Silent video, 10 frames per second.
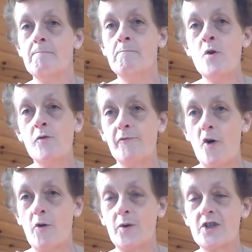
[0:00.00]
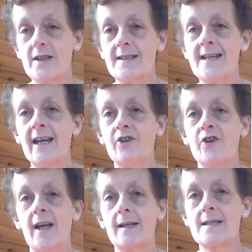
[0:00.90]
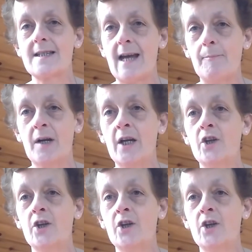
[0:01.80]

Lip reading: Move forward, take your next step,